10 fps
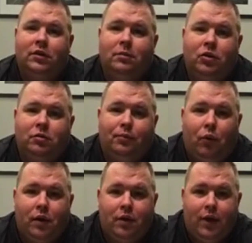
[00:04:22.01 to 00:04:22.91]
That's the most
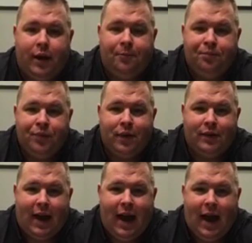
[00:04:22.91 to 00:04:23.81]
important thing
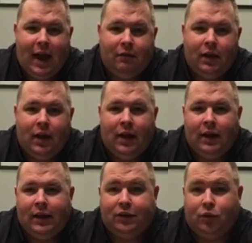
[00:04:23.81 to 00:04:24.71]
to have